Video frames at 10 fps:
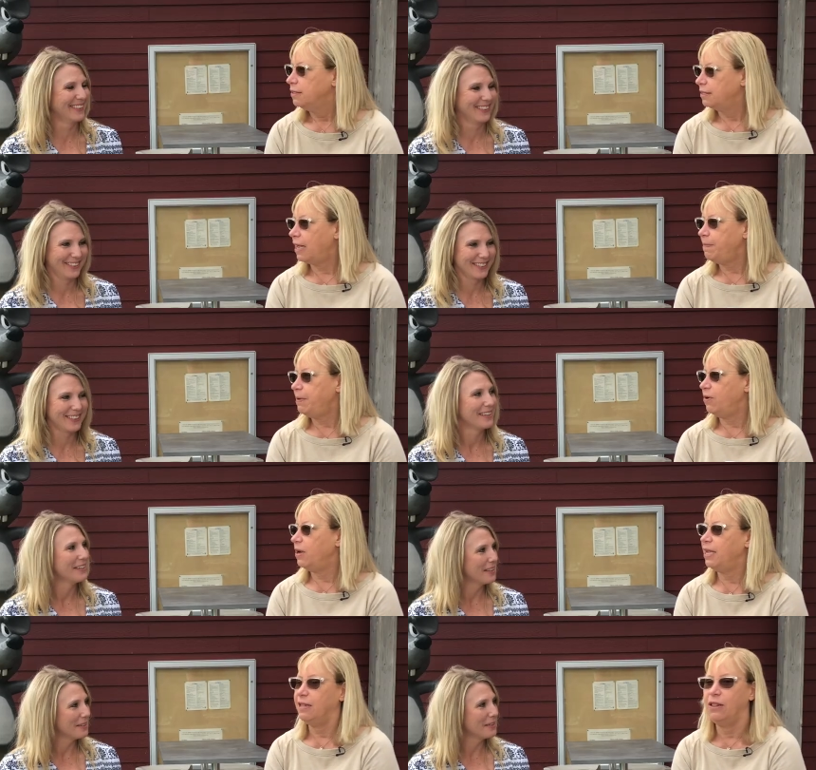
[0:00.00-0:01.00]
Speaker 1: Stop here
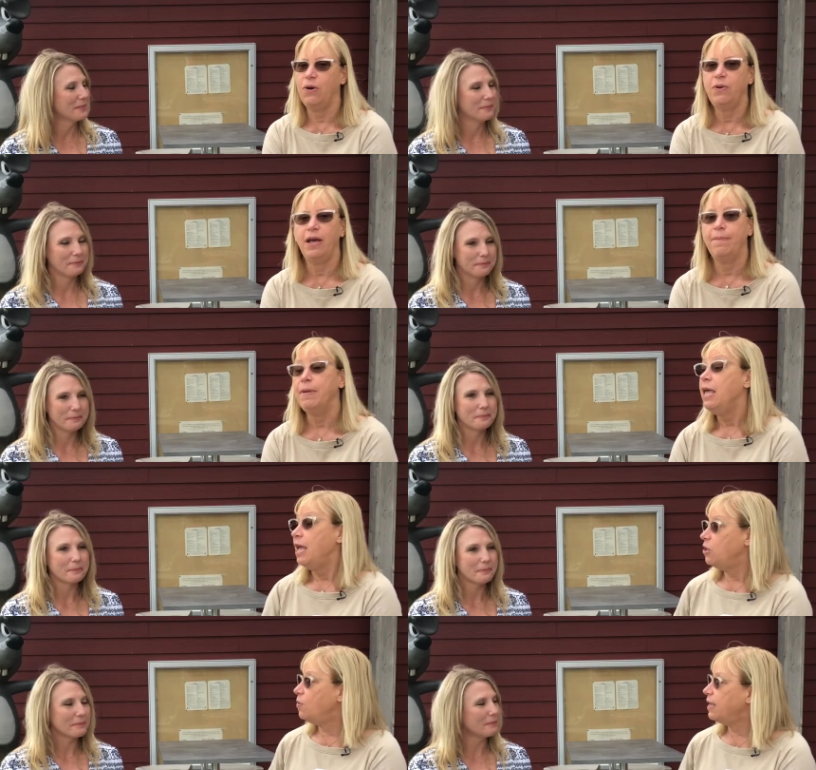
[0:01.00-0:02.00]
and get load up.
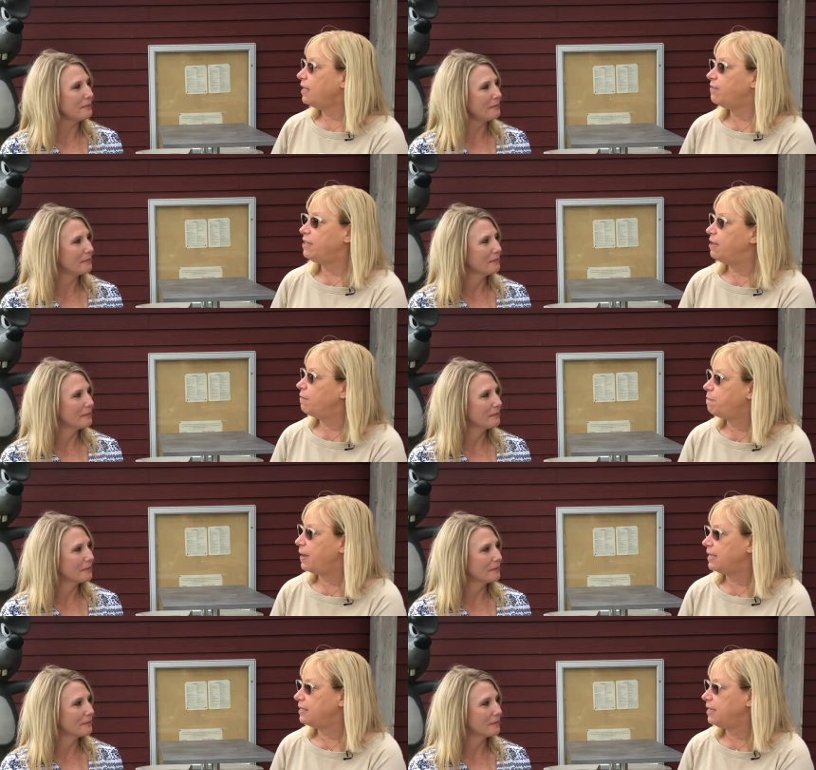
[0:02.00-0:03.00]
And you guys have gift
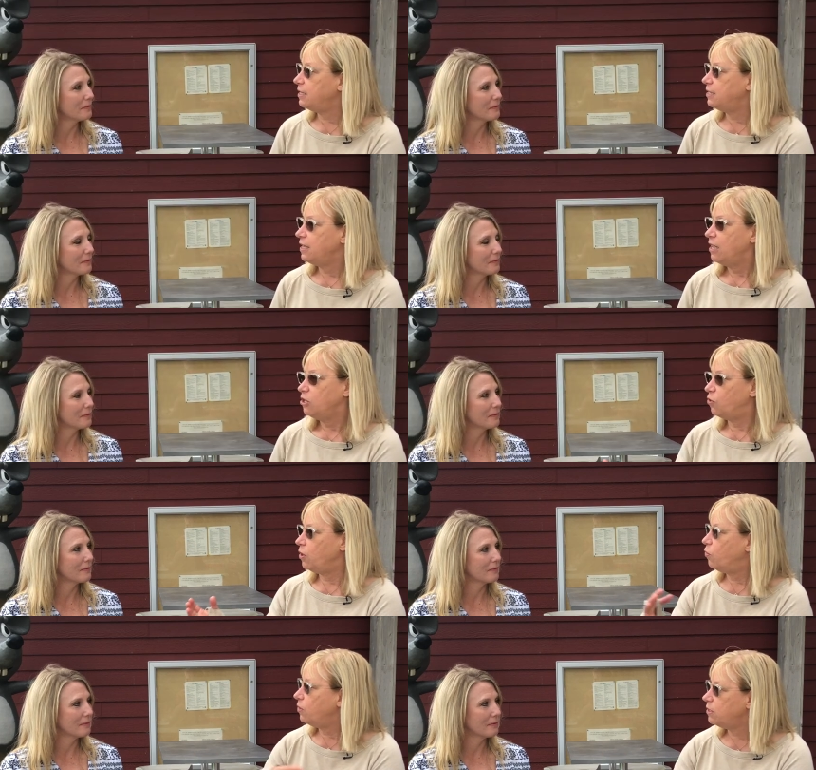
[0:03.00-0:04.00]
baskets during
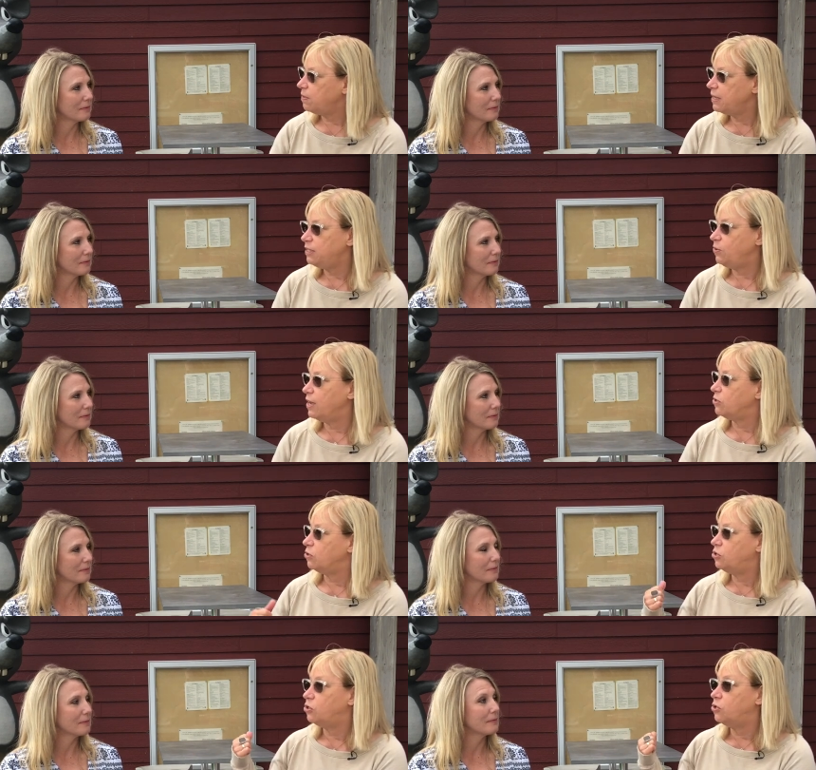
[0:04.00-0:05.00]
Christmas. You guys are
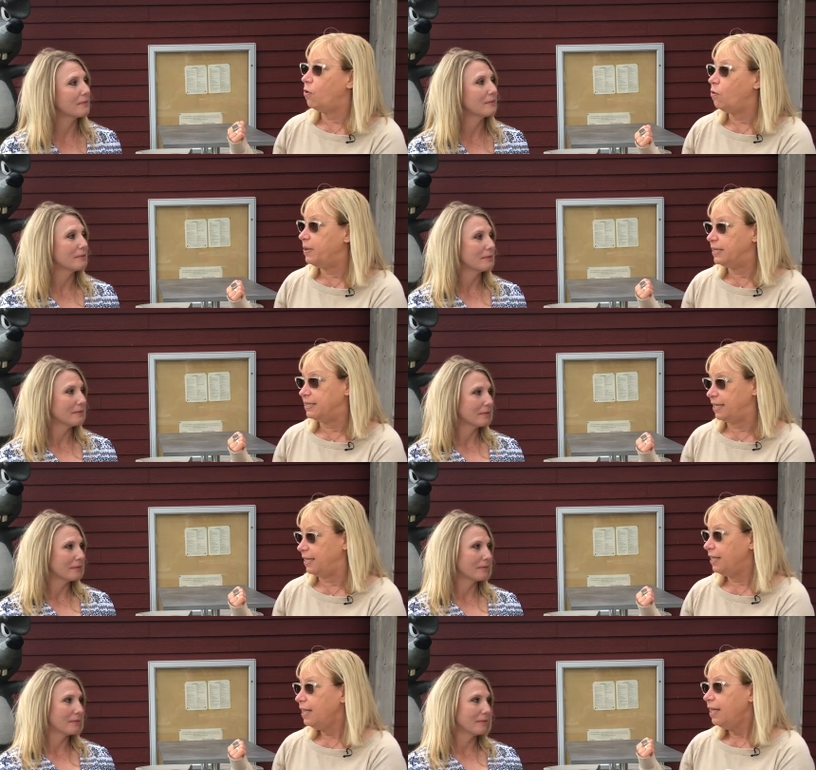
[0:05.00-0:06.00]
so
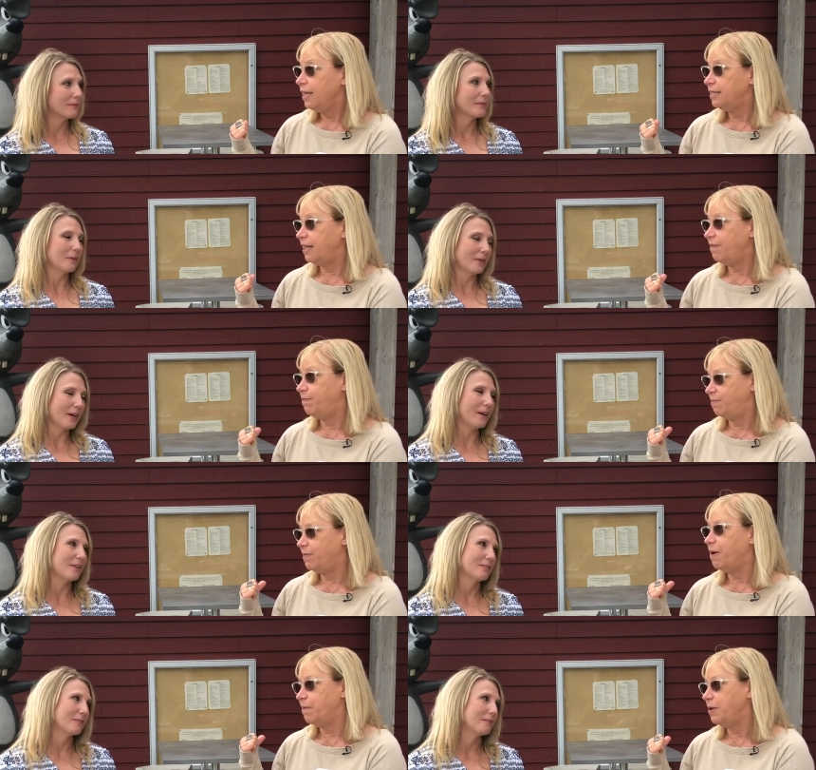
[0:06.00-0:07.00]
busy because I've
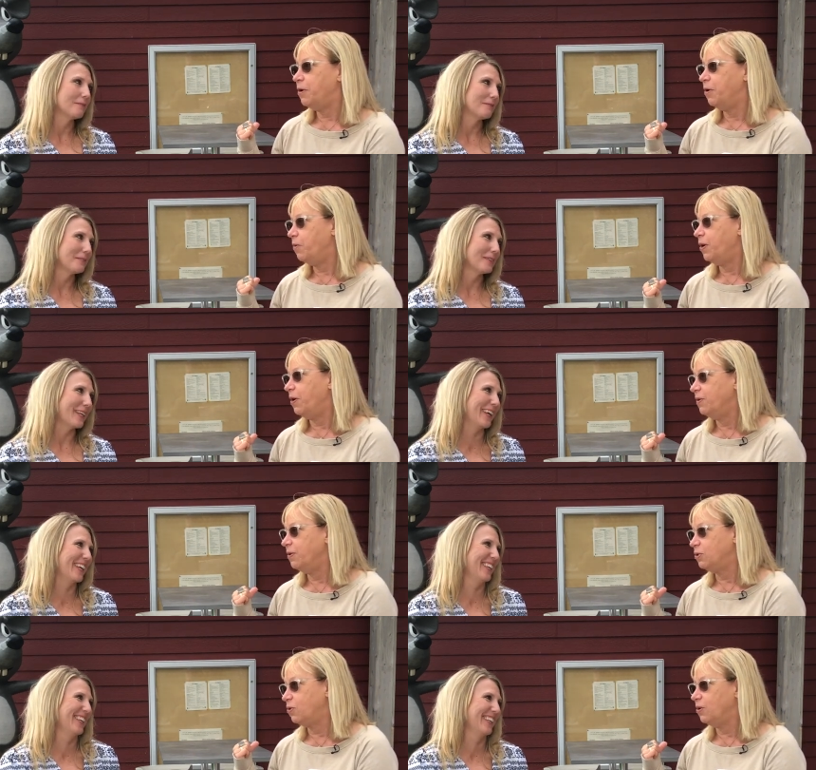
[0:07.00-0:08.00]
come here where
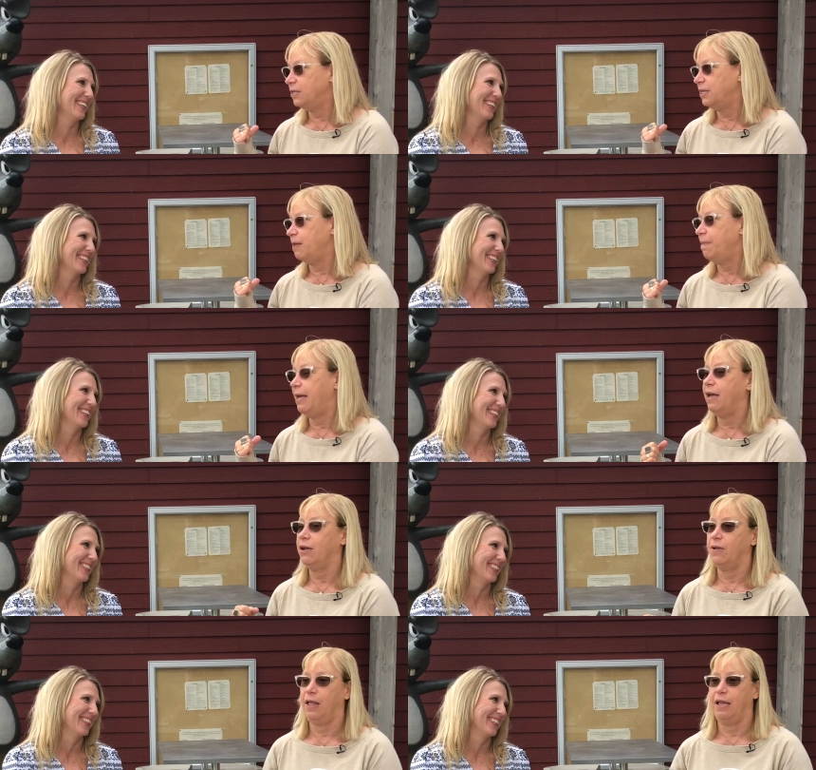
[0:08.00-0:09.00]
those girls in the back
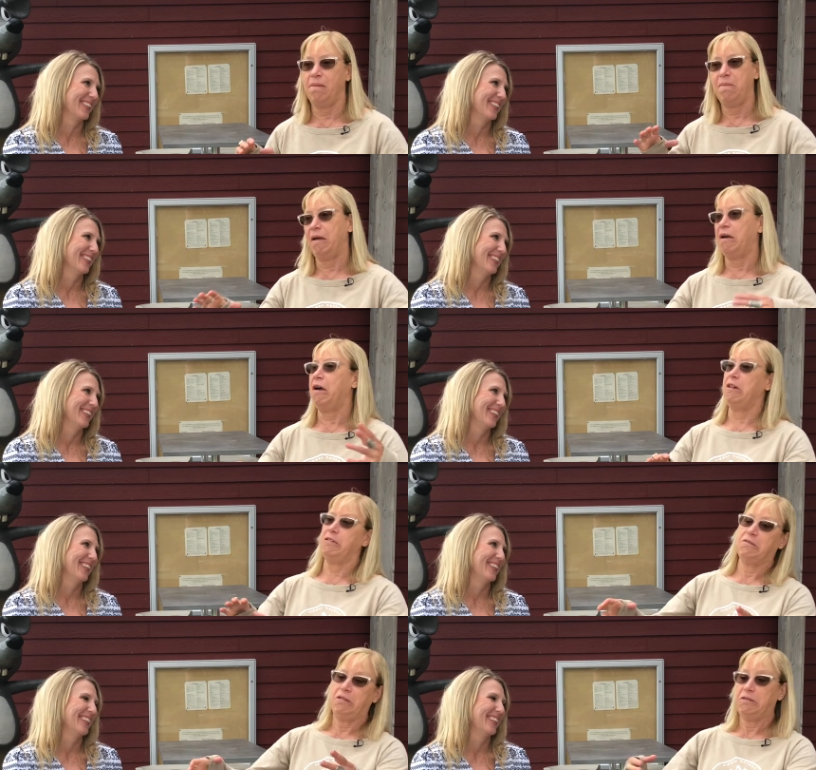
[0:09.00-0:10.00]
are like, oh my God, it's
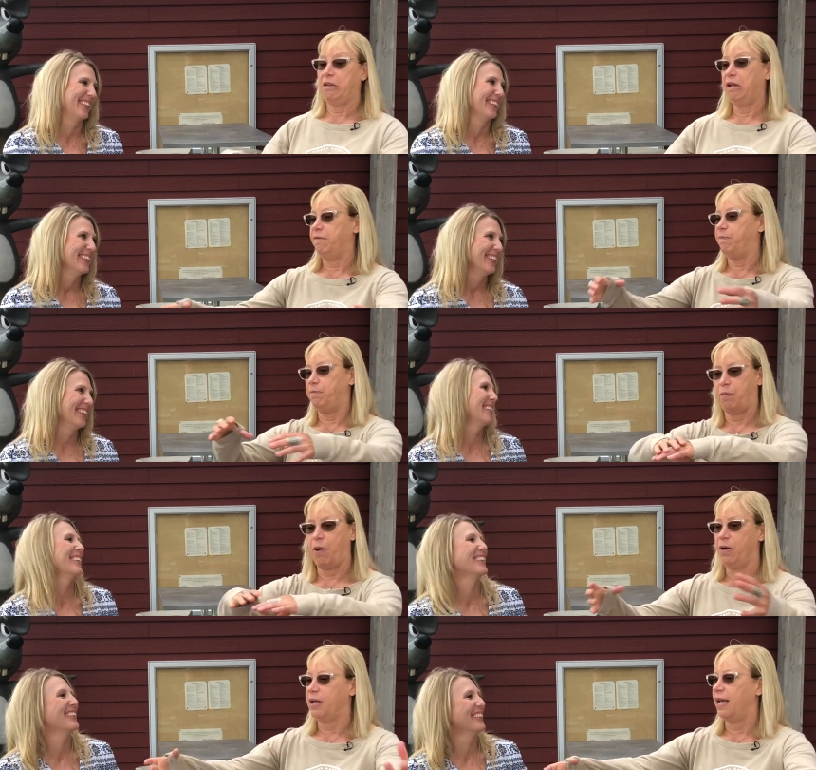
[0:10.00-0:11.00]
Chrissy. I have
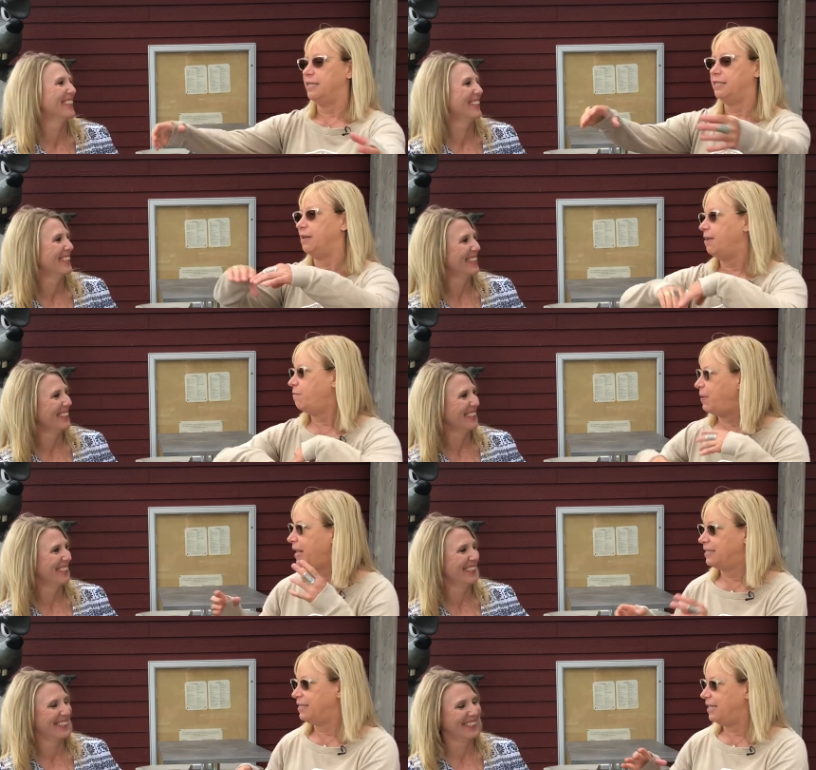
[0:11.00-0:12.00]
all kinds of gift
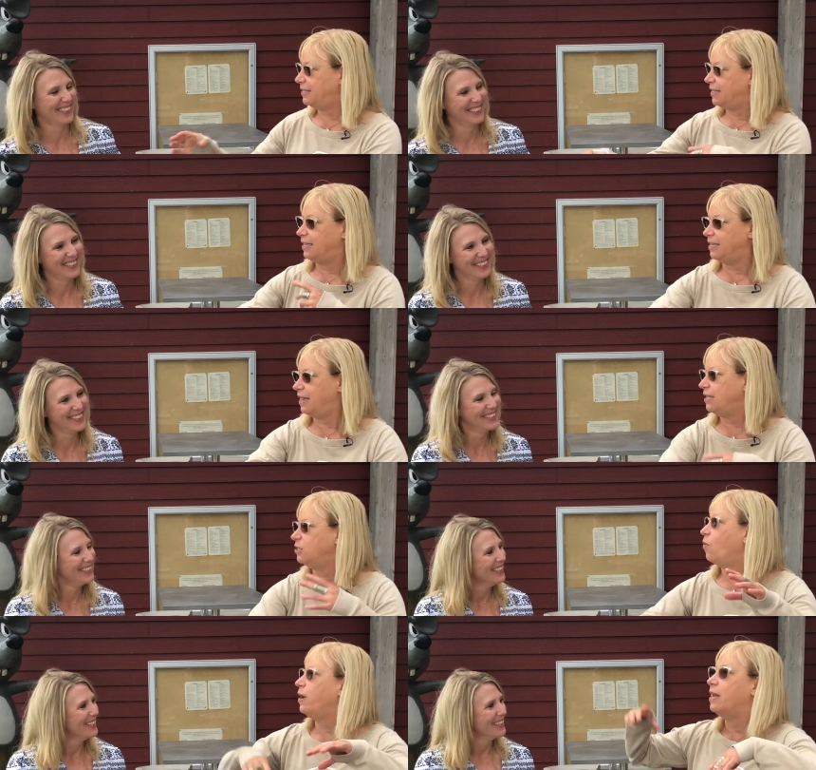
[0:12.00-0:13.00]
baskets and things
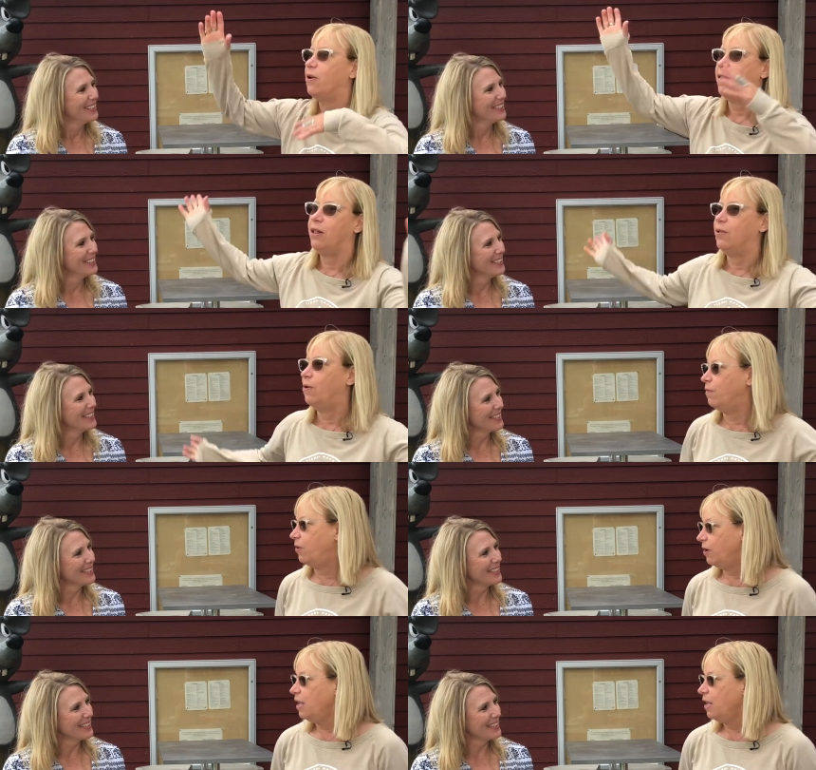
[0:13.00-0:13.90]
going out all over,